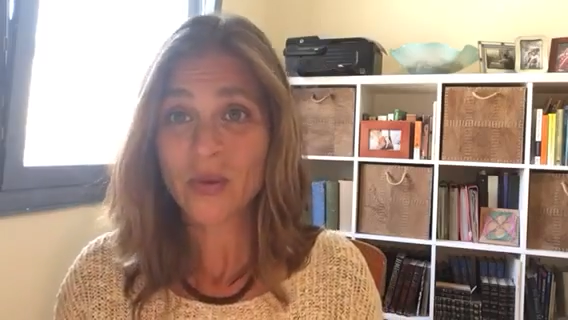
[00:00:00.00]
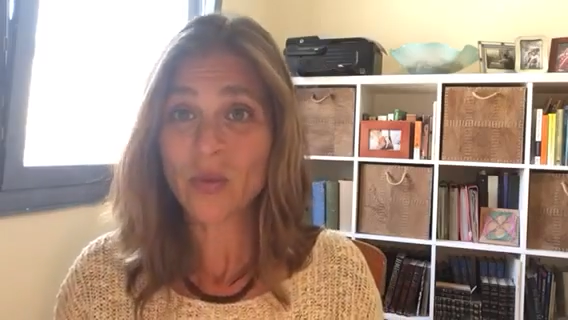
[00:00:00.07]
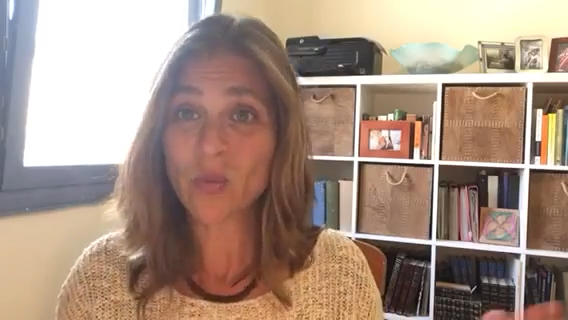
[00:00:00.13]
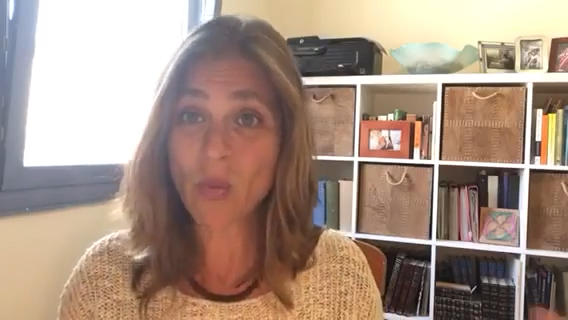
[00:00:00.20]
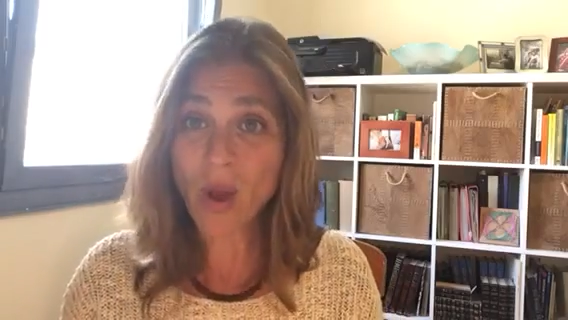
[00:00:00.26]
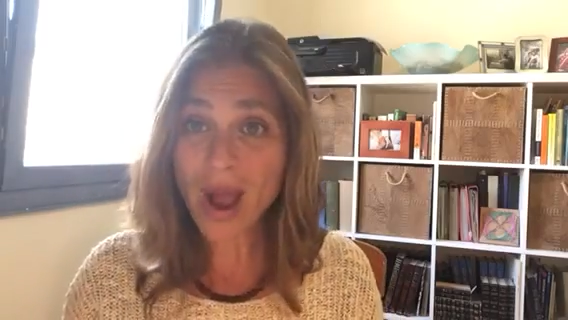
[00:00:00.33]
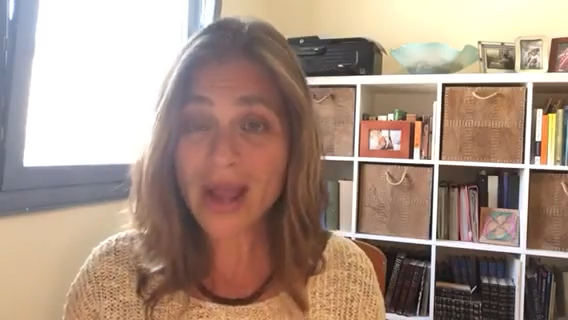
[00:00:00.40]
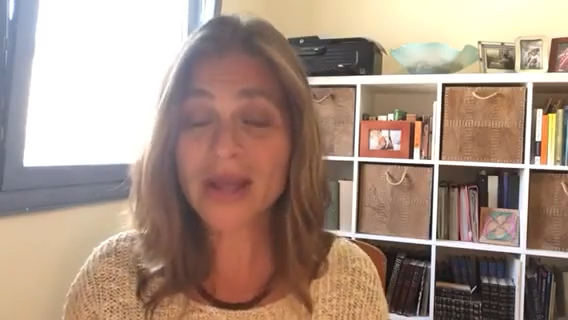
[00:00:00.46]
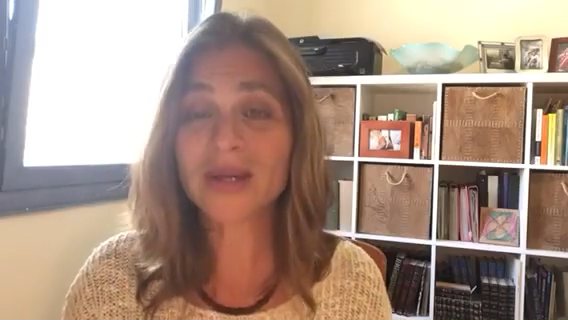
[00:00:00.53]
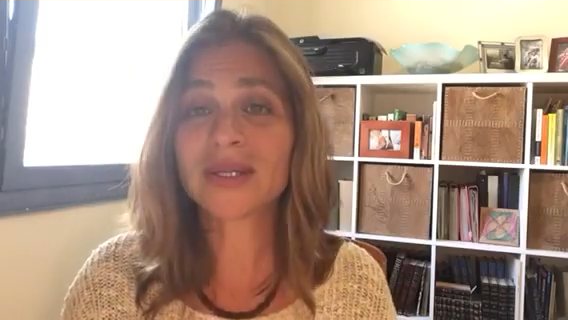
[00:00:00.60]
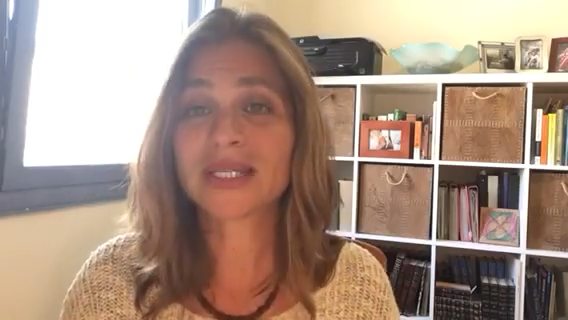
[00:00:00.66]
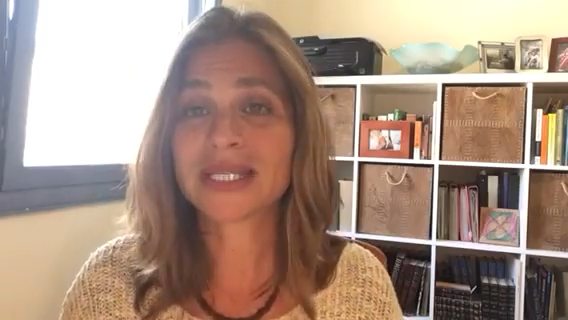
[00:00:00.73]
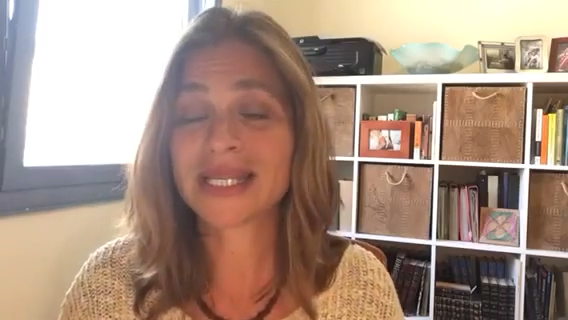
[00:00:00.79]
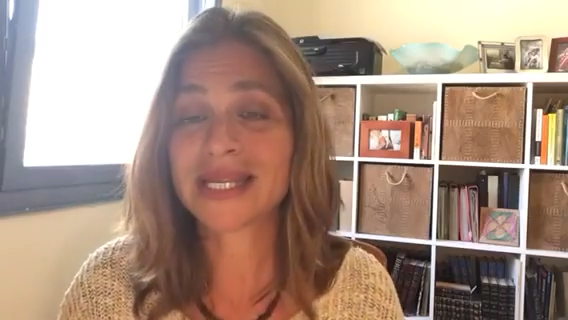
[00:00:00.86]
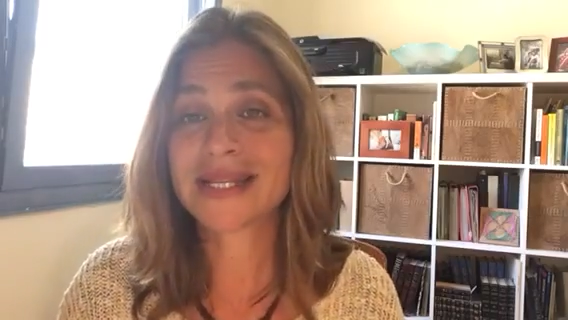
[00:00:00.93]

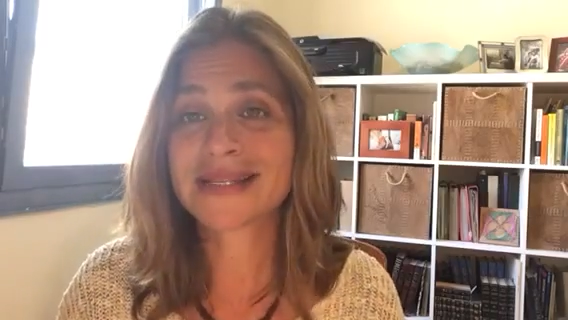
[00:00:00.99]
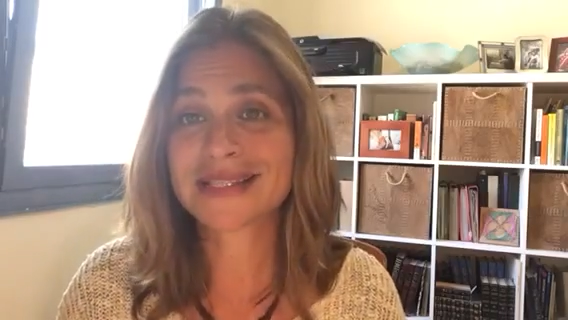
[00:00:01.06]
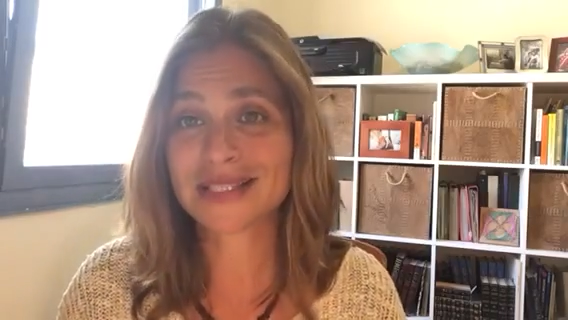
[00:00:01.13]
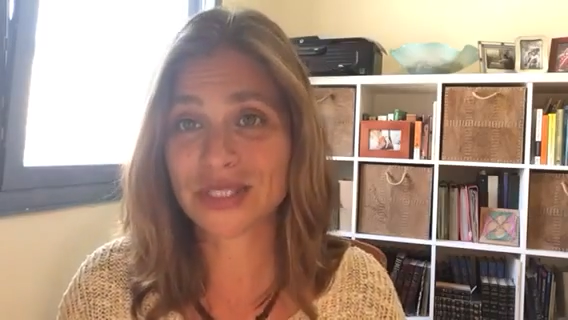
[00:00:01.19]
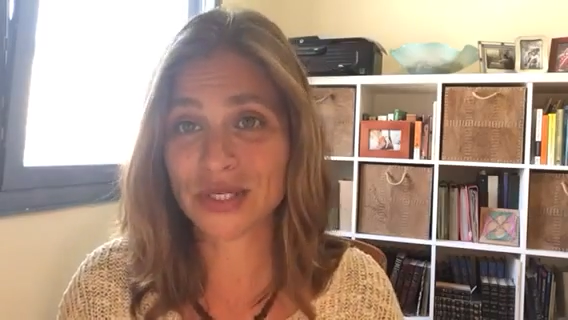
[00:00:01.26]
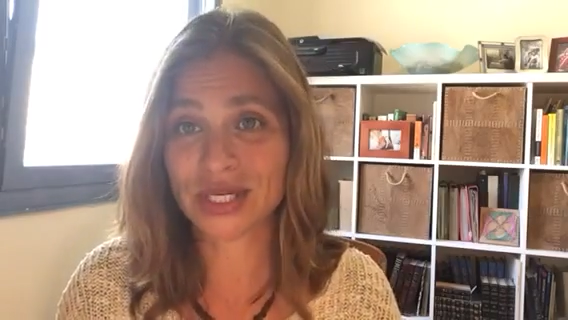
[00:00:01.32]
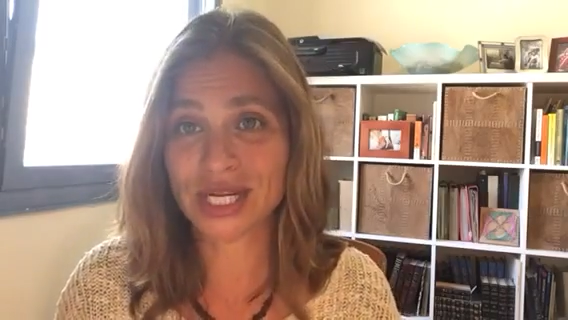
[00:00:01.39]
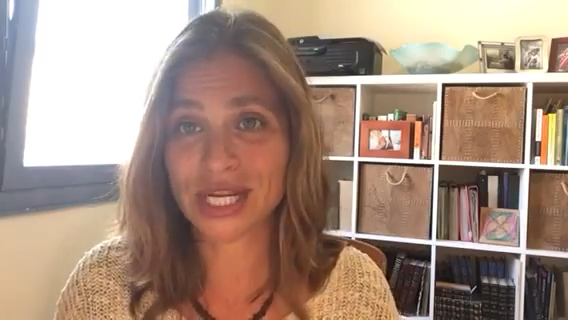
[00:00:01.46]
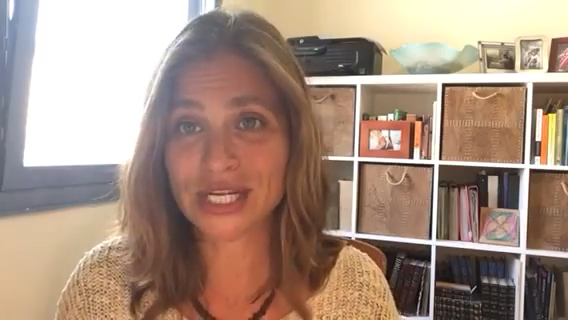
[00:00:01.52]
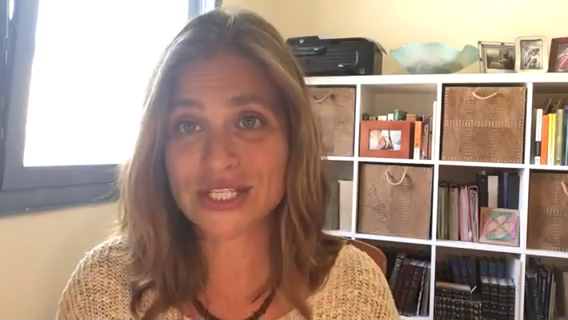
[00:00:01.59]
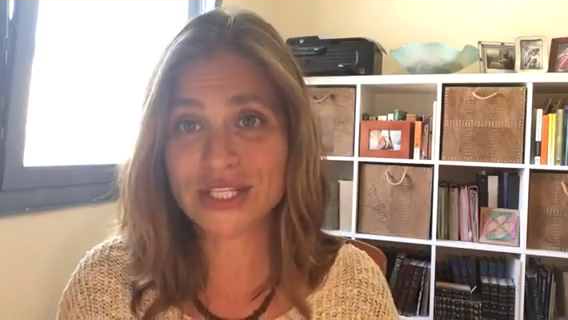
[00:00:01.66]
while he's learning.